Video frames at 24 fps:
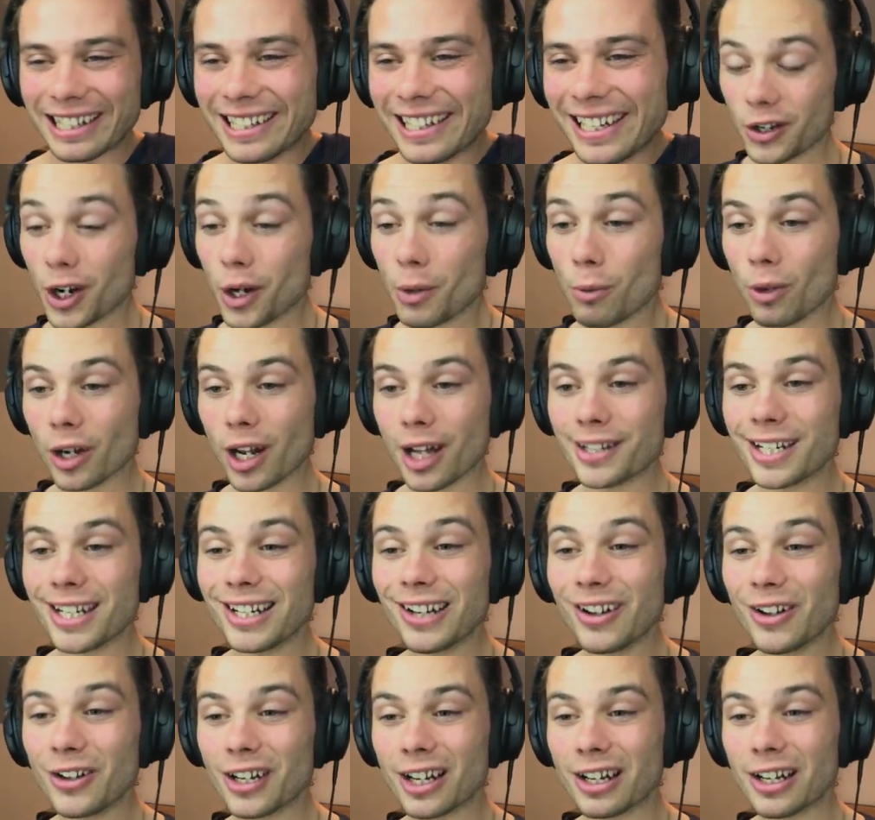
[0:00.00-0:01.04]
You know what? I did
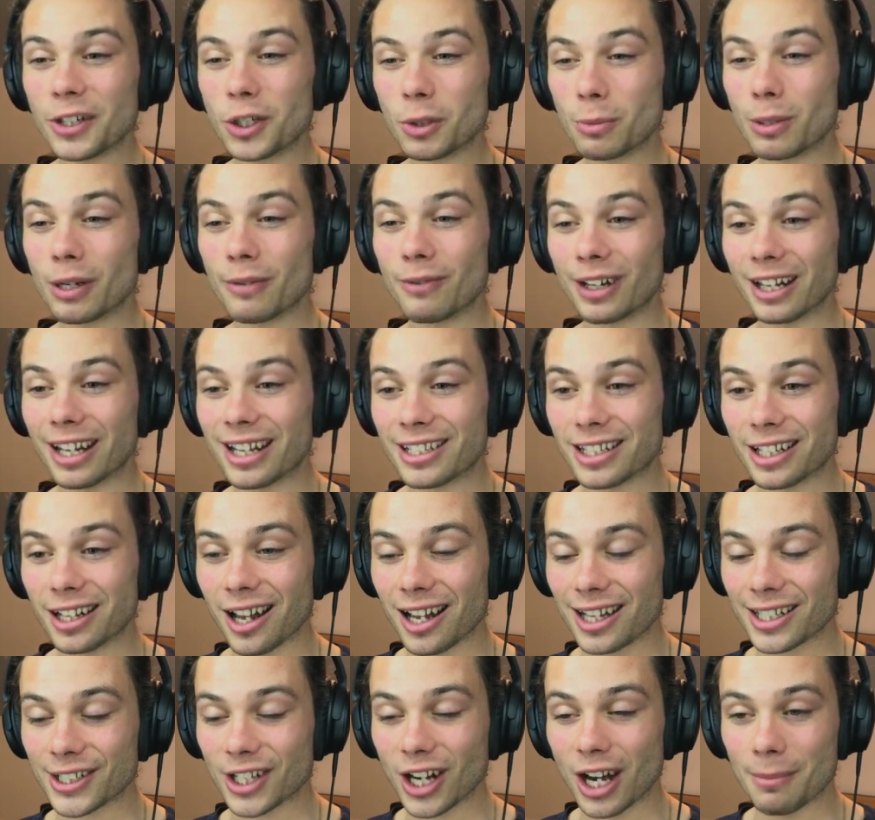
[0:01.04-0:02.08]
learn a little bit of a lesson
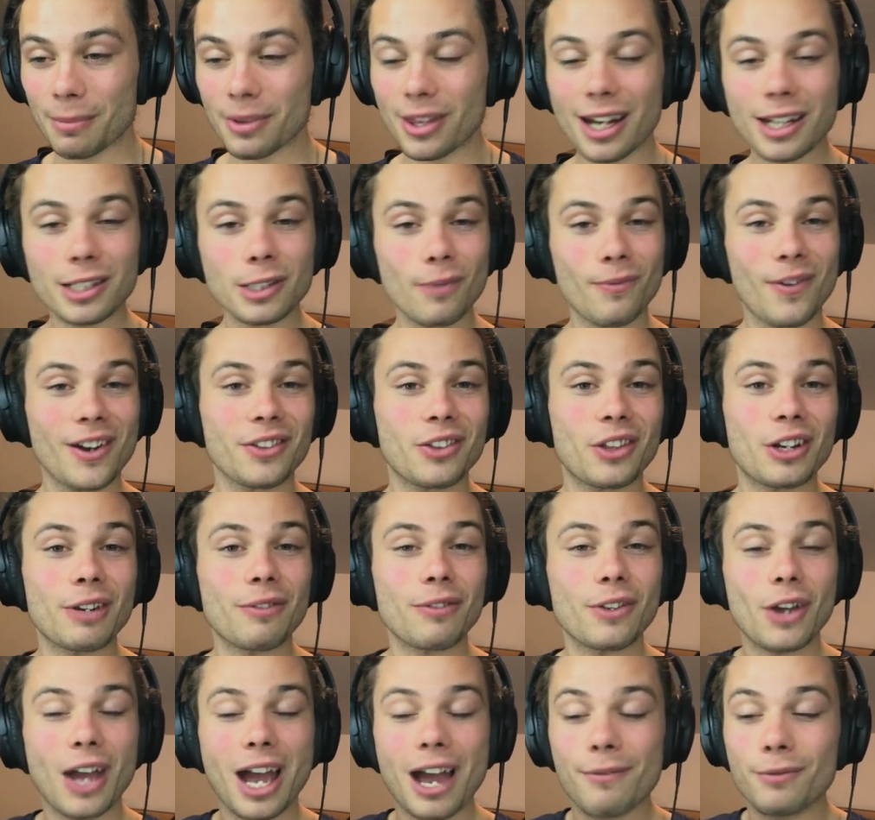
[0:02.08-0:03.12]
last time, and that is the fact that if
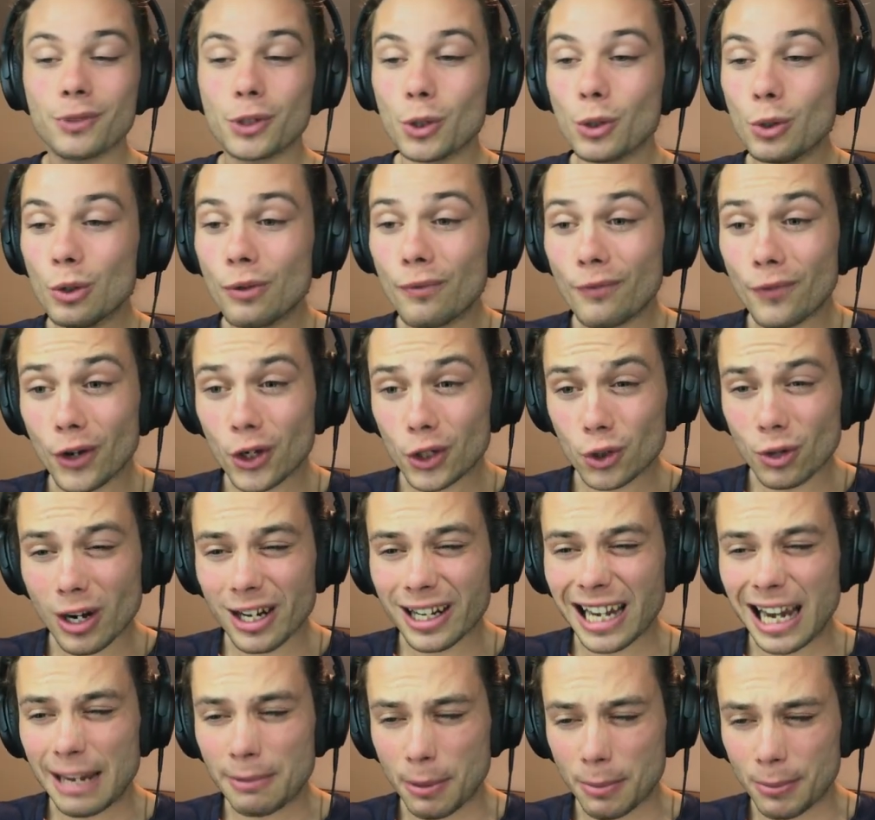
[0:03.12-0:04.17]
you have 2 first strike
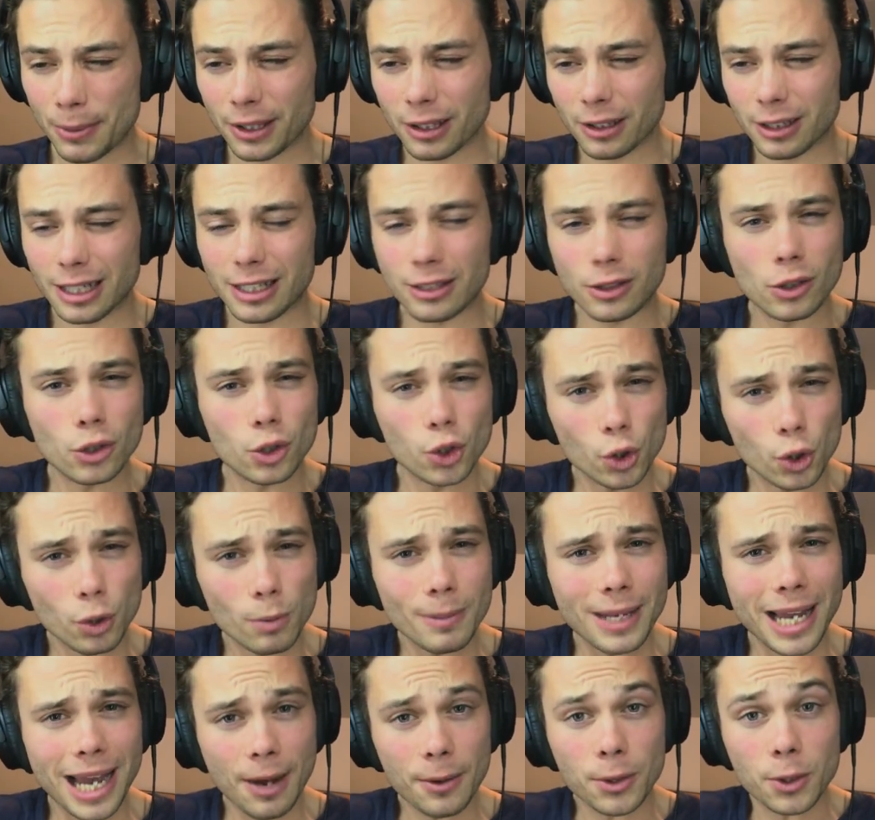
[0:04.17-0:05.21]
capabilities, you should
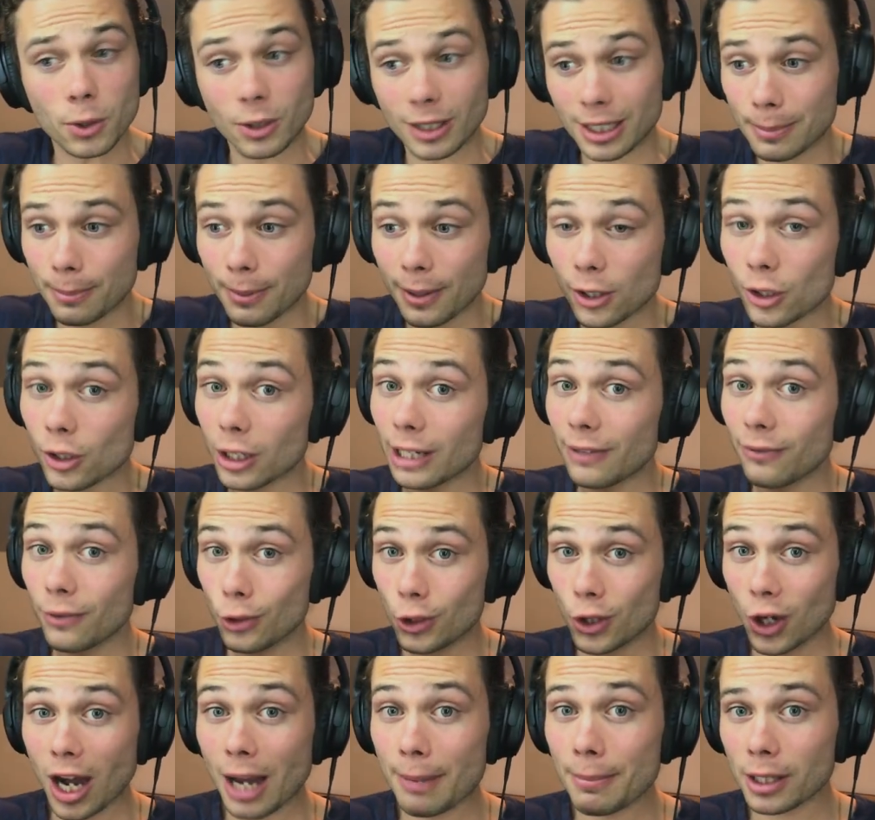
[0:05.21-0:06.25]
be able to, especially if you
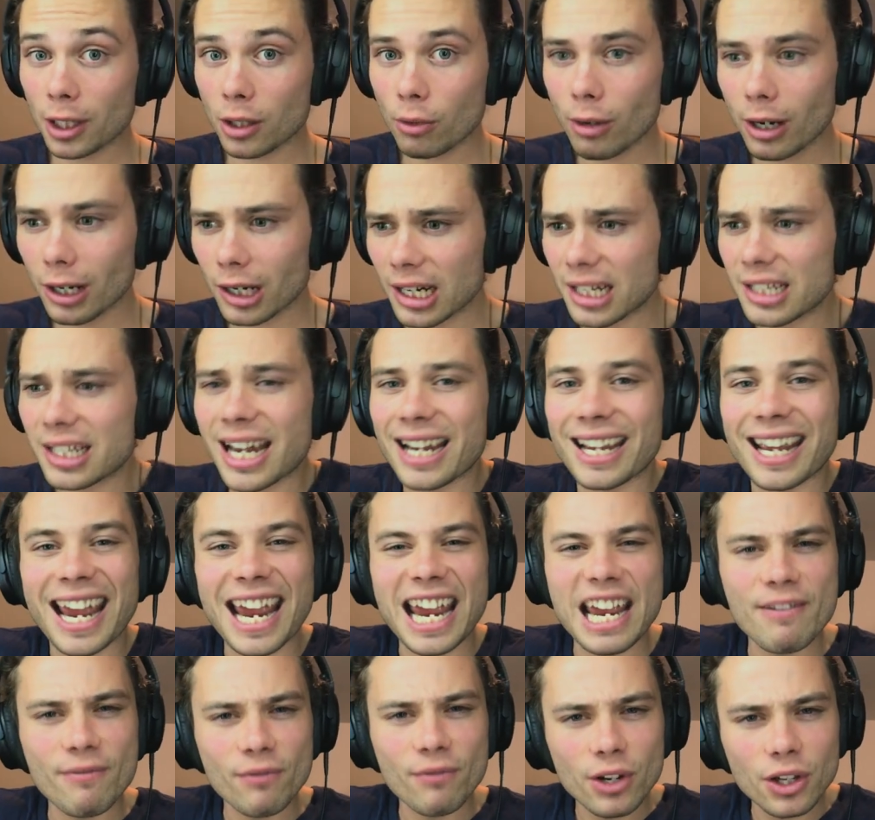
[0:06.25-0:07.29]
time it correctly, take
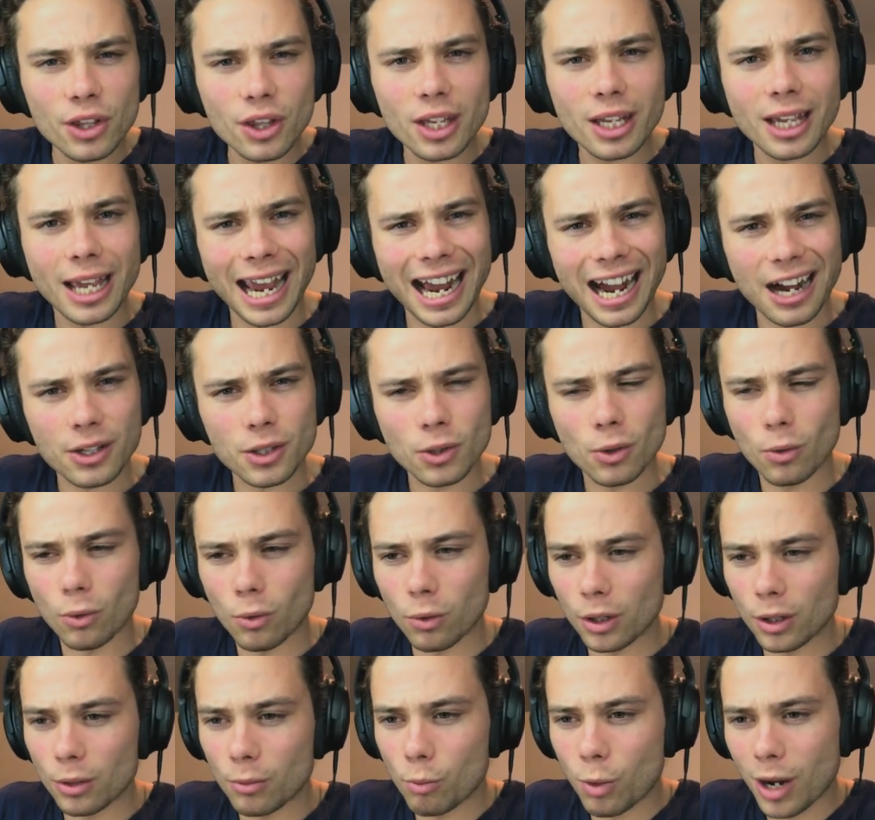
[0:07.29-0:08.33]
everything out
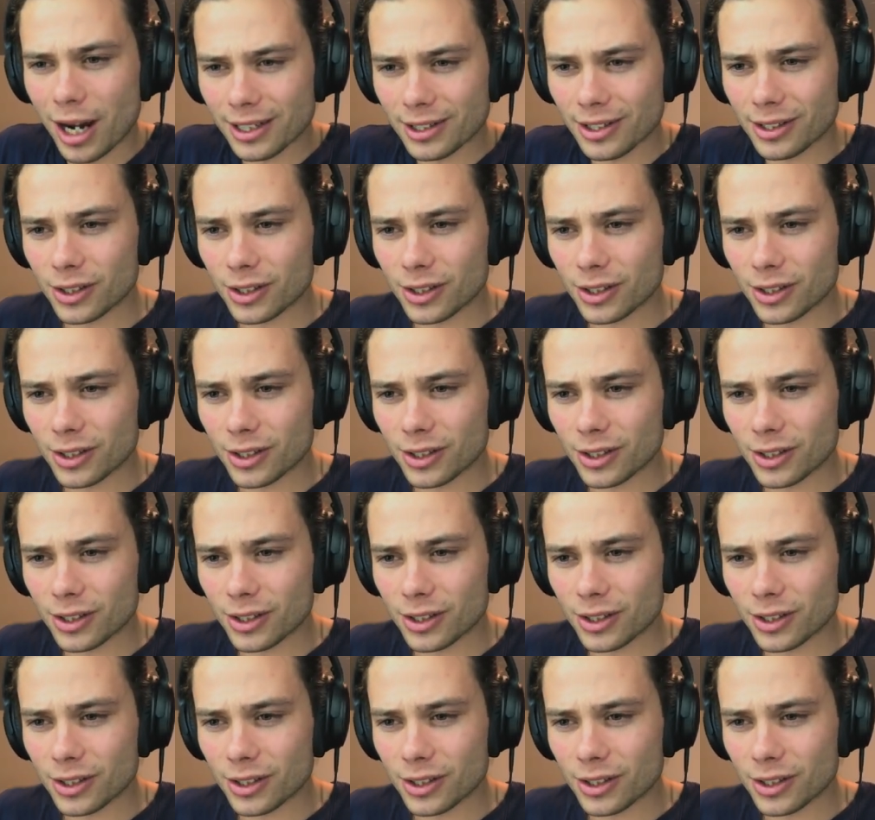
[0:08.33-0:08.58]
all at once.